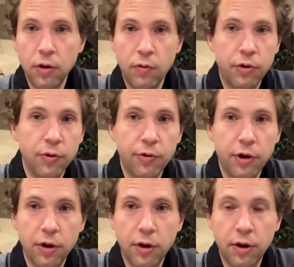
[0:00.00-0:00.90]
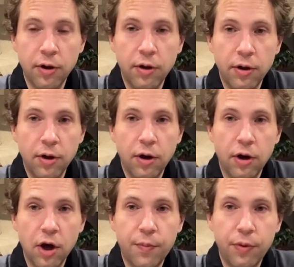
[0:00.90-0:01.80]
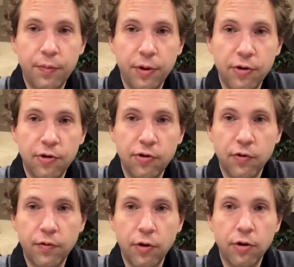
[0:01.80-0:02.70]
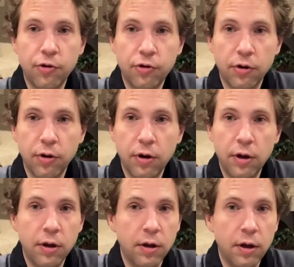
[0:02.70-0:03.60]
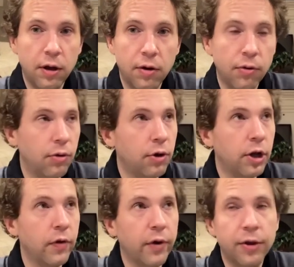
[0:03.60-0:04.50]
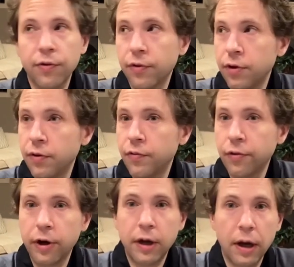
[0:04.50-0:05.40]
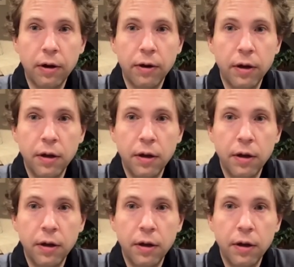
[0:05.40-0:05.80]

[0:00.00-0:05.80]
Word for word: with only uh, a couple pieces of furniture and they're looking around, they're really freaked out